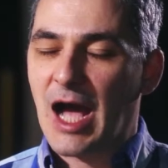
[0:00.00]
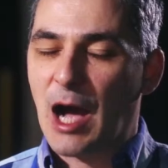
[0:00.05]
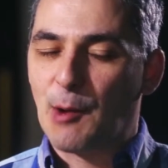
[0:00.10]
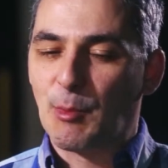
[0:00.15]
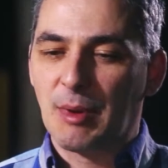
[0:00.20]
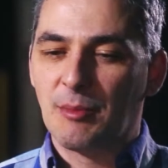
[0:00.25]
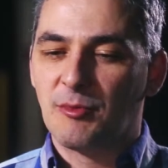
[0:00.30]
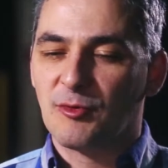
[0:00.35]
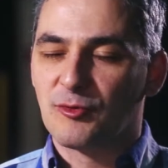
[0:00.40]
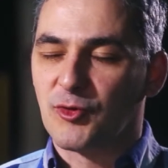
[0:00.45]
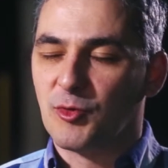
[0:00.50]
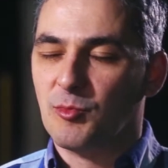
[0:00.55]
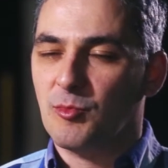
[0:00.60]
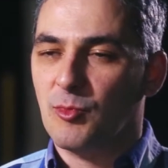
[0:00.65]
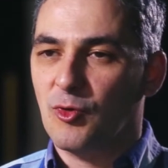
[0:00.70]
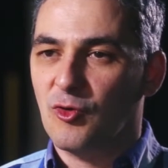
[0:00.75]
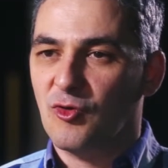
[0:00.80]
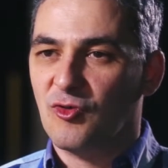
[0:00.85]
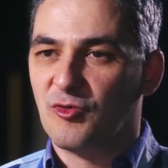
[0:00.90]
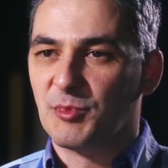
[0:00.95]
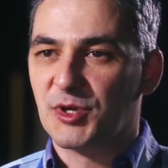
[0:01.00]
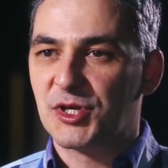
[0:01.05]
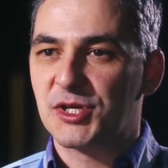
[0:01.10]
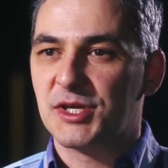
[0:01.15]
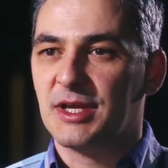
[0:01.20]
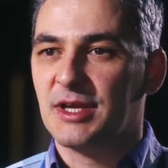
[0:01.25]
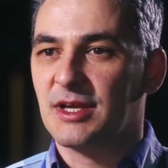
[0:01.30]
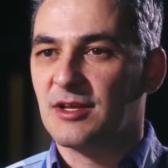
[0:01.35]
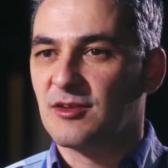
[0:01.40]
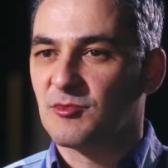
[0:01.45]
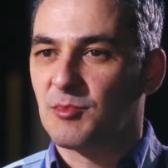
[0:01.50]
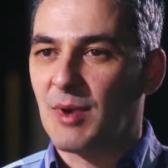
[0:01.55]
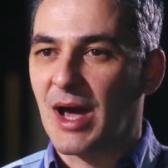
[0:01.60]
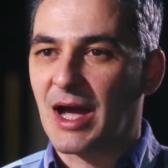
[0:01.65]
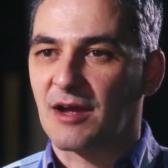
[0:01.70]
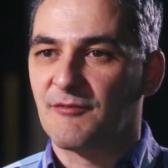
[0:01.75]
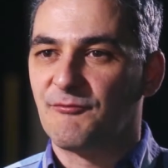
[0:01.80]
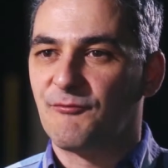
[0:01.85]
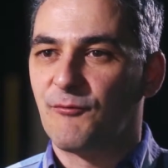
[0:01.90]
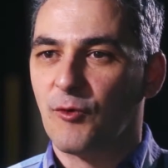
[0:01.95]
I'm able to move machines
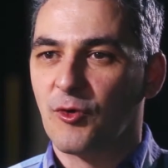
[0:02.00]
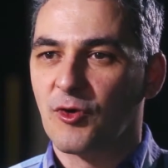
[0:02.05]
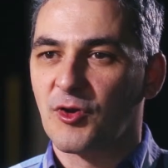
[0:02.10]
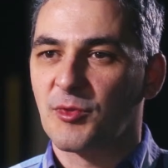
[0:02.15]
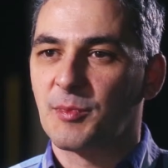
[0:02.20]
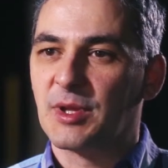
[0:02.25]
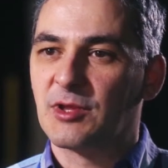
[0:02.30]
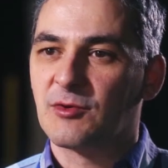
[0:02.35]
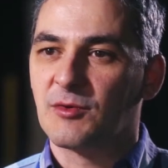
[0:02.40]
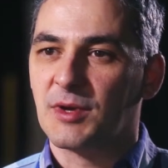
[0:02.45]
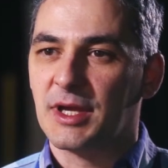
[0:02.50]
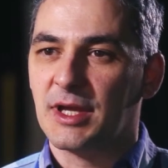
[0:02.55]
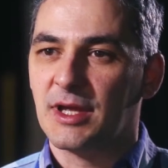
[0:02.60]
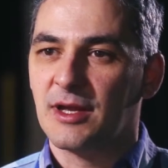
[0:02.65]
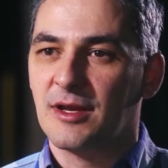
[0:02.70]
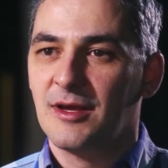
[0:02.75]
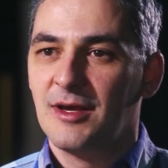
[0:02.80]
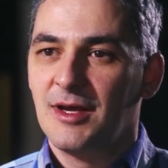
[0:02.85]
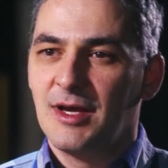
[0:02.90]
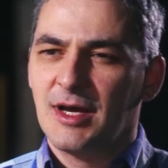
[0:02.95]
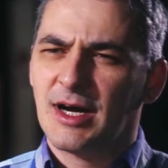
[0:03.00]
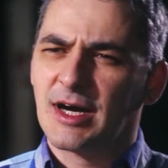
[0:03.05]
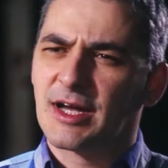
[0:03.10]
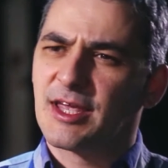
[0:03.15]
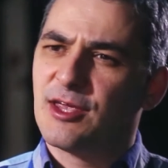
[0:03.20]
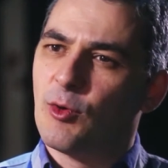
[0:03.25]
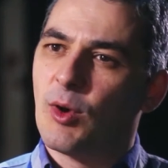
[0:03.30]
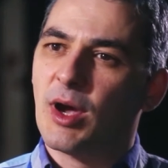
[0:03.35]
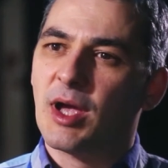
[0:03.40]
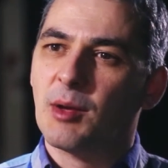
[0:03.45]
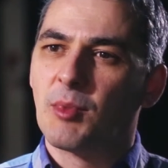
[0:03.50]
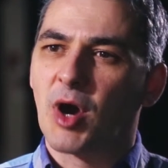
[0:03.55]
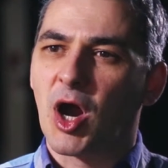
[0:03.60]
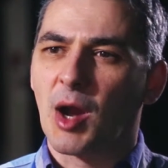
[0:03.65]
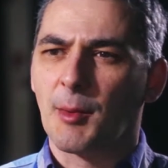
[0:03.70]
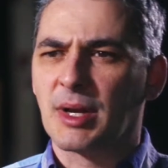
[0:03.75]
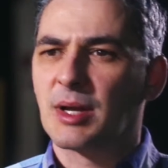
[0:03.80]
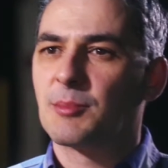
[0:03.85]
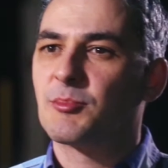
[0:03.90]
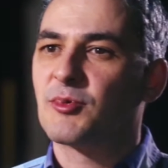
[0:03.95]
back and forth between a QA
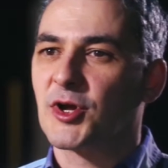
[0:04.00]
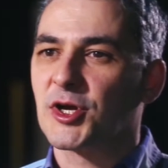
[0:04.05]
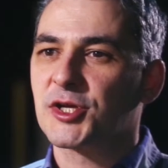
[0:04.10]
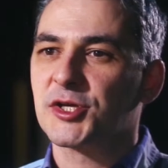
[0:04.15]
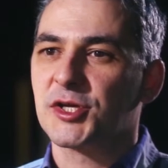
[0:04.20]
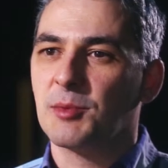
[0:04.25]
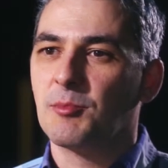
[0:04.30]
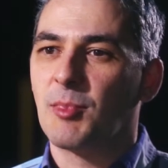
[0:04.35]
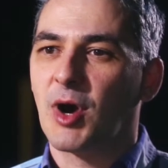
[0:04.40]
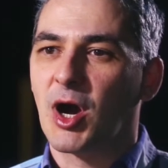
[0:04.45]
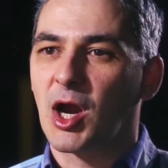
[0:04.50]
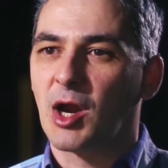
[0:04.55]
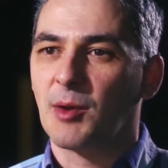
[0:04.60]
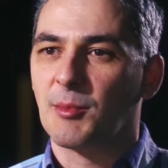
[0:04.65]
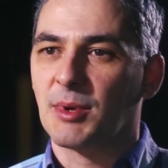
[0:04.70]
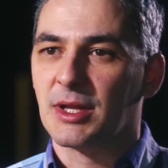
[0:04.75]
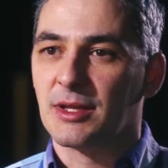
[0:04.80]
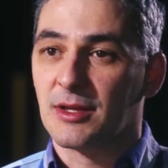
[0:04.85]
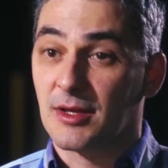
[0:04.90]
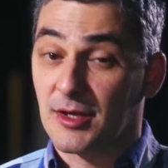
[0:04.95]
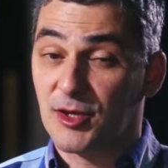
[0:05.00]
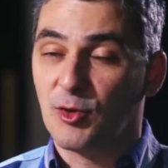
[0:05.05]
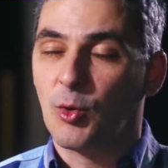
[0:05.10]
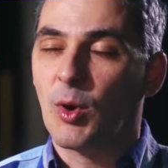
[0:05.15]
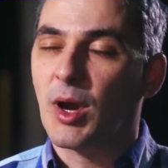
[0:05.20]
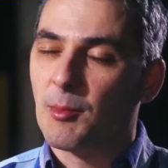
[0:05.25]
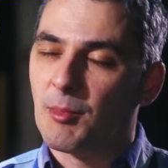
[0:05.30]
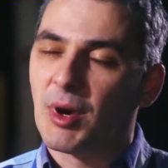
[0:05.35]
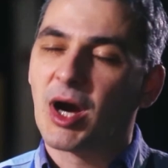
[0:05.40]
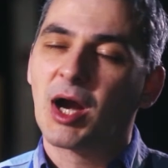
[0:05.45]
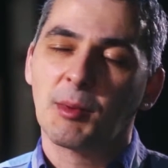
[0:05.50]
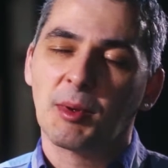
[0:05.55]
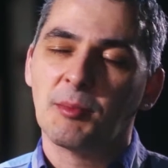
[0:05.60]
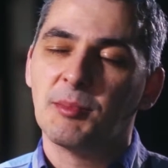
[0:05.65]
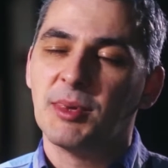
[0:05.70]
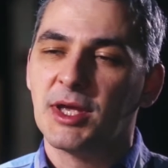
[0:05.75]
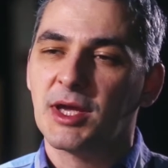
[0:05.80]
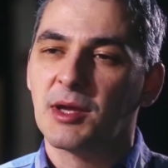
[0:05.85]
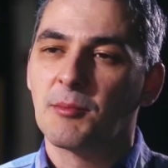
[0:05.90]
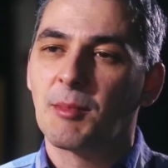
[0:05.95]
environment, a production environment, the QA
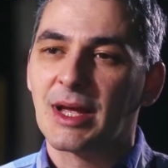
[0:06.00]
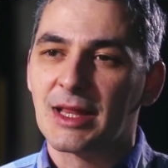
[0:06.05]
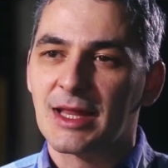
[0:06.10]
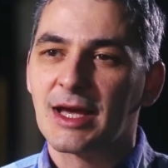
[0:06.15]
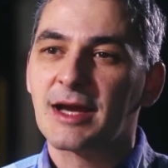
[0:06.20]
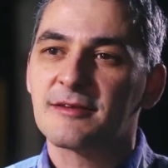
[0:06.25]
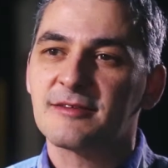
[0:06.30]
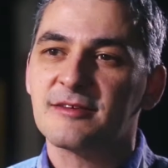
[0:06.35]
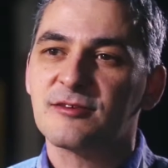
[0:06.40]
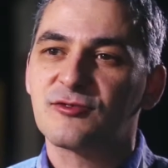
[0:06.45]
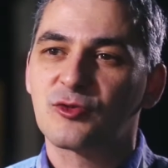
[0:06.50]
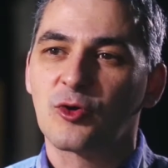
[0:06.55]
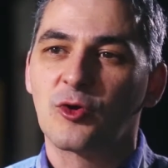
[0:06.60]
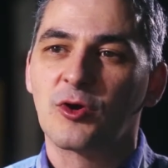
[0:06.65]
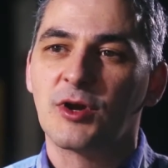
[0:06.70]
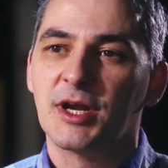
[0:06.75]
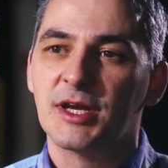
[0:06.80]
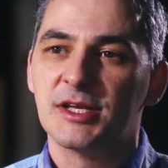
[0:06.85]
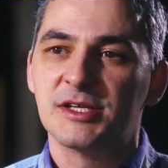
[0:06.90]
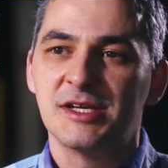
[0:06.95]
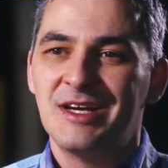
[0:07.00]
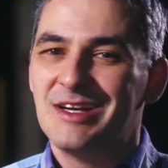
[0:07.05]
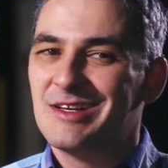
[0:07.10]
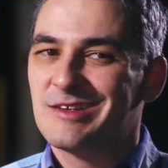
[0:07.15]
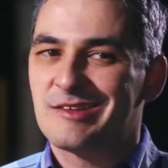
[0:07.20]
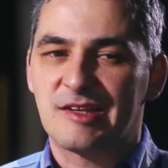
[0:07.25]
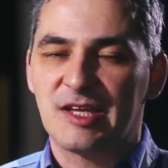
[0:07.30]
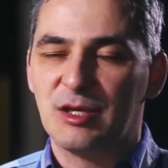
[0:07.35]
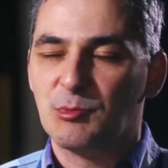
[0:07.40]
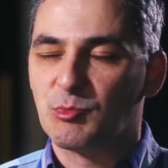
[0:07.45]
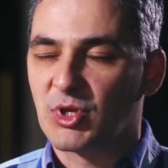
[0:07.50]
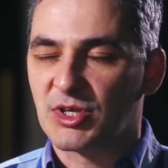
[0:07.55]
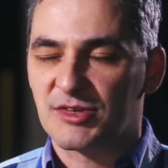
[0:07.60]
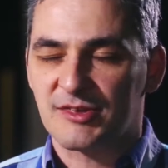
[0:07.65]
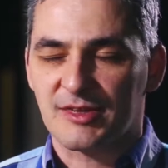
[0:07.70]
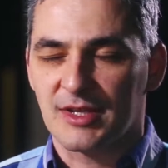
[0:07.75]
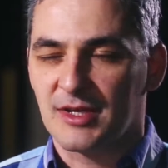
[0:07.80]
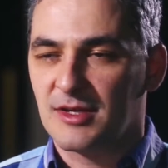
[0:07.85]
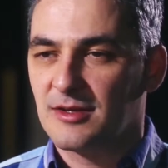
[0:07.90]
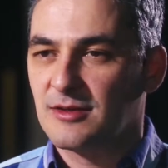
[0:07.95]
environment being in my legacy storage
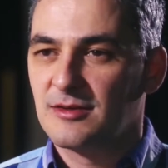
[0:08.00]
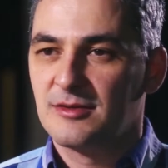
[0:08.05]
seamlessly.